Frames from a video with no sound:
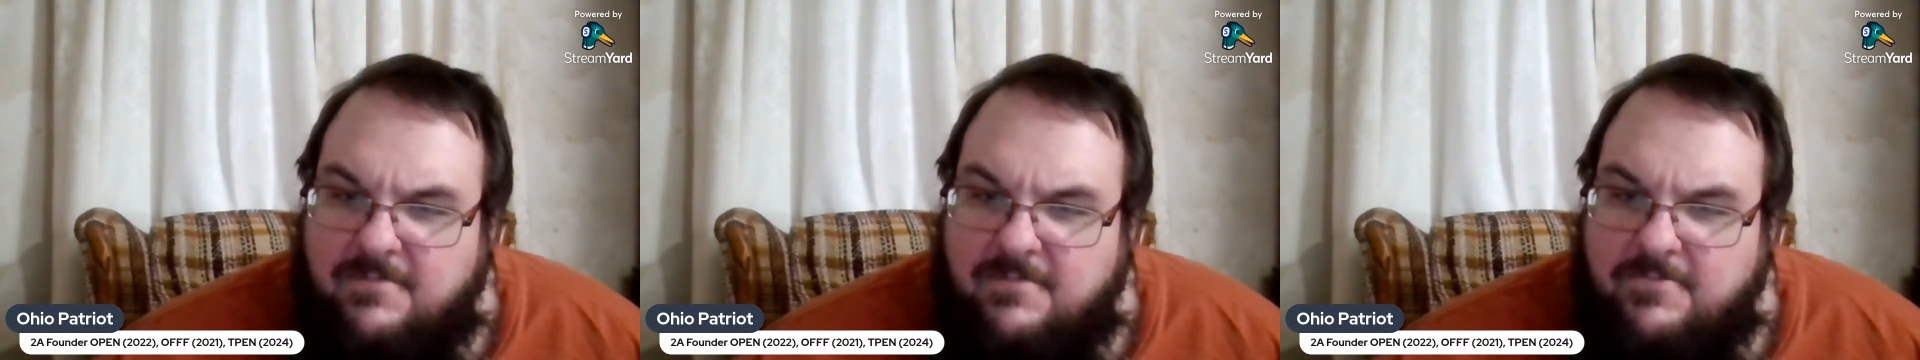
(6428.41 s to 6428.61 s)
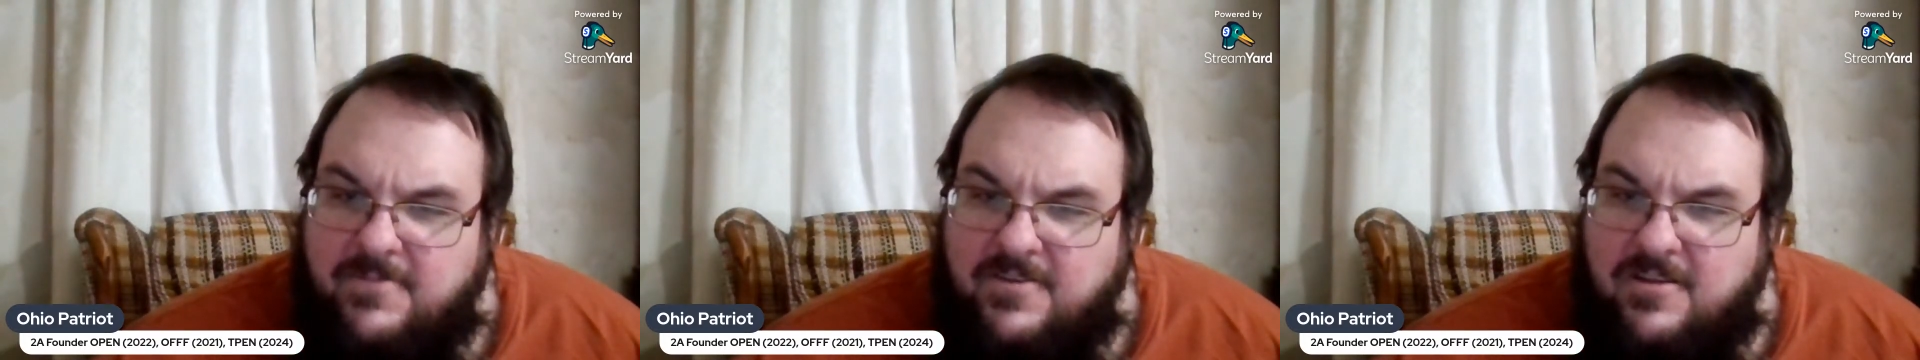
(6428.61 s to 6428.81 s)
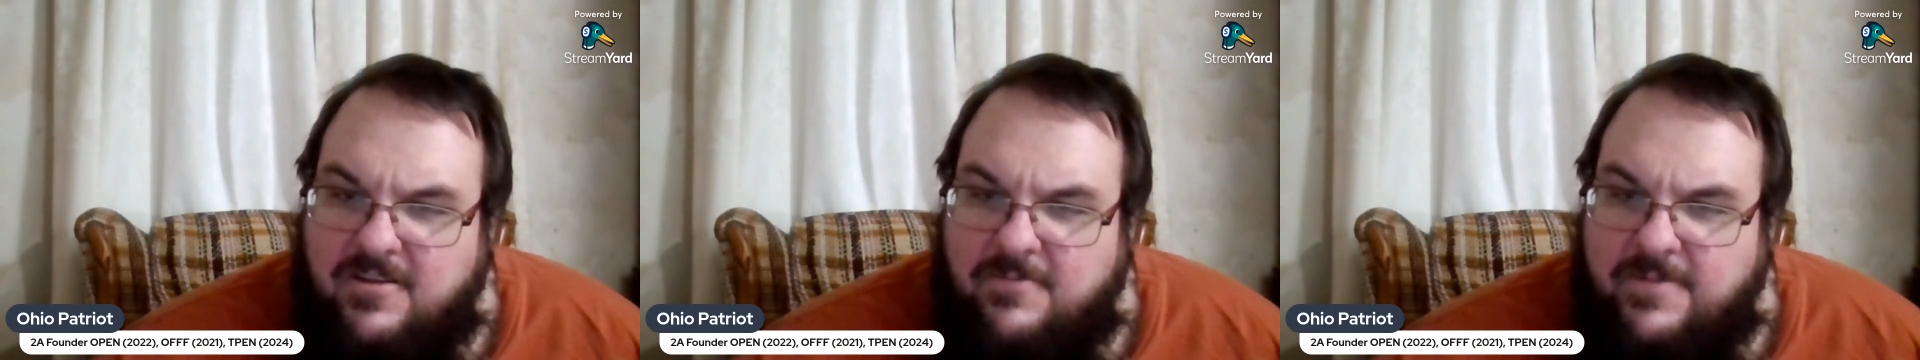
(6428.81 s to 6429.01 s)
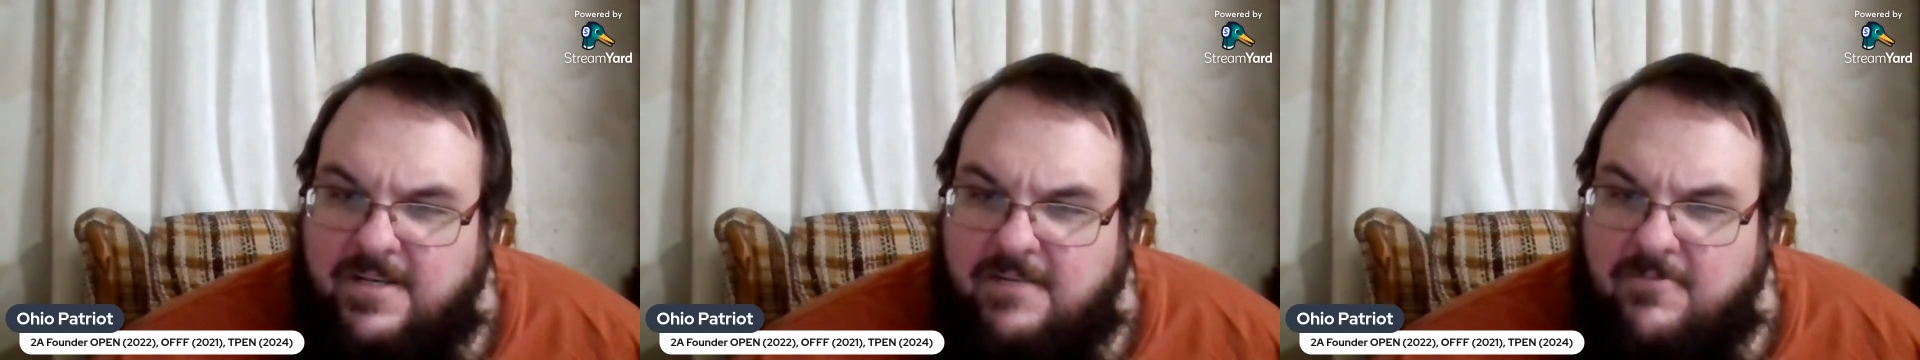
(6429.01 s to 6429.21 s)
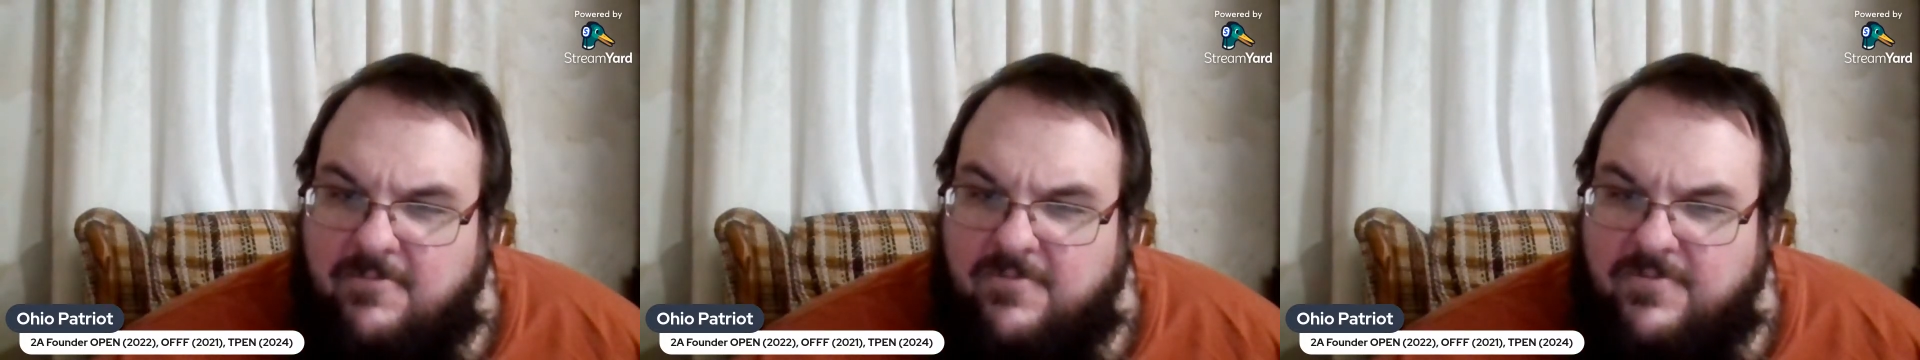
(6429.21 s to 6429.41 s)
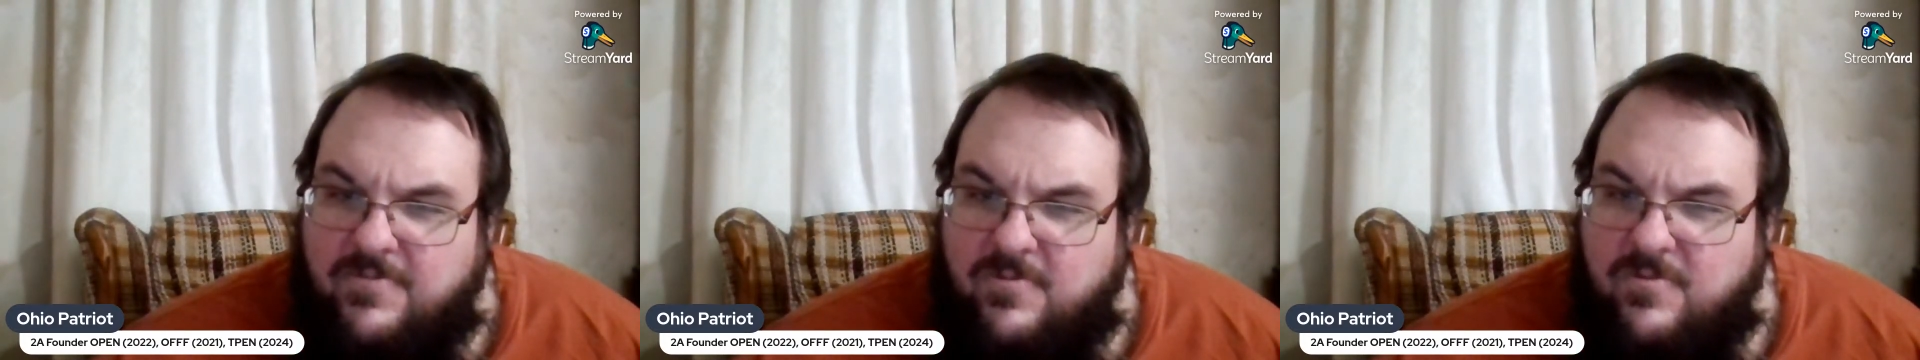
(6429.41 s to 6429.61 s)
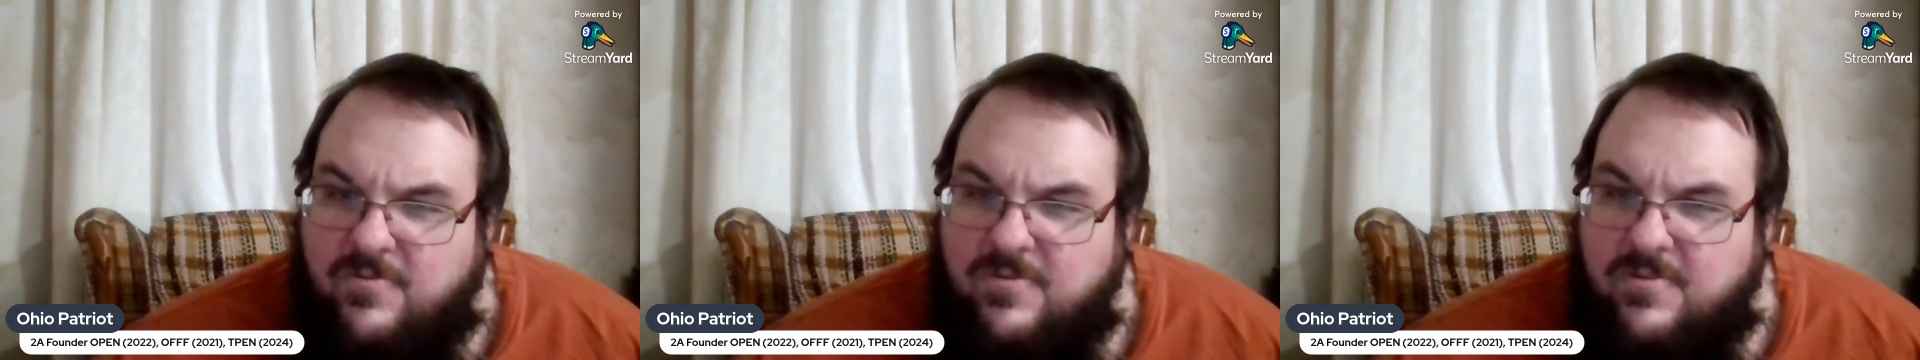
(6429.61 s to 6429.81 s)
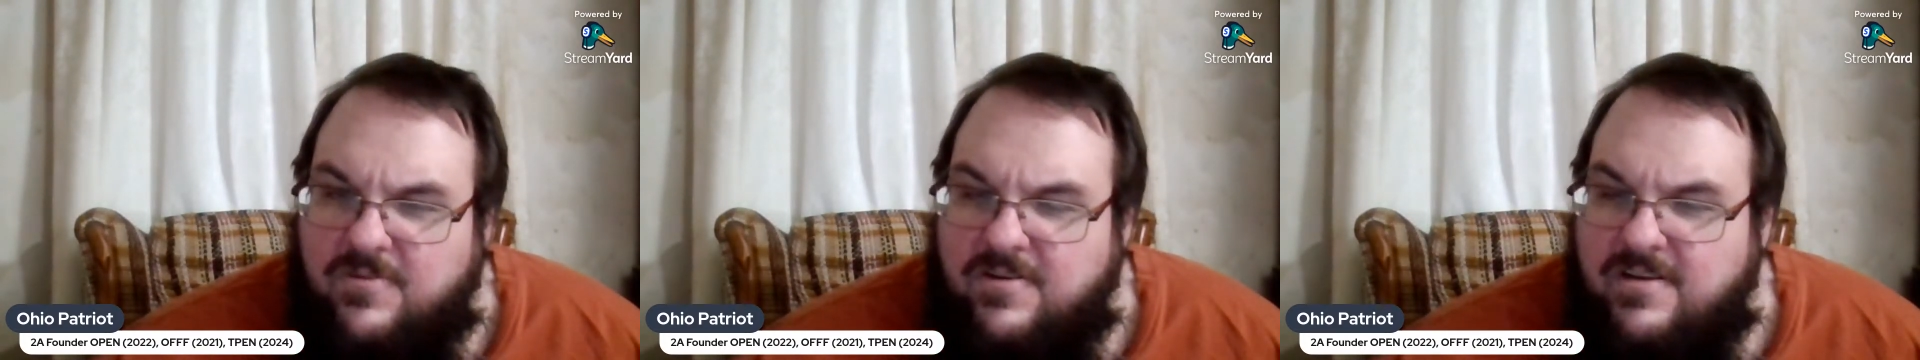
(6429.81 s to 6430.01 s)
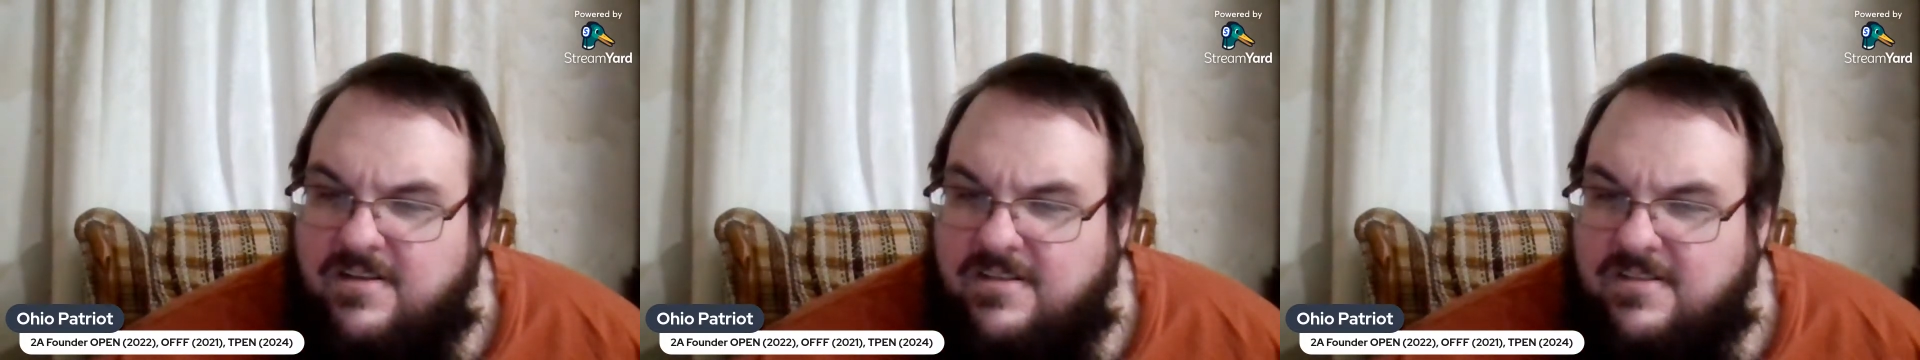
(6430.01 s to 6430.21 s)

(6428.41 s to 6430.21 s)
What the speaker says: Utopia number 4,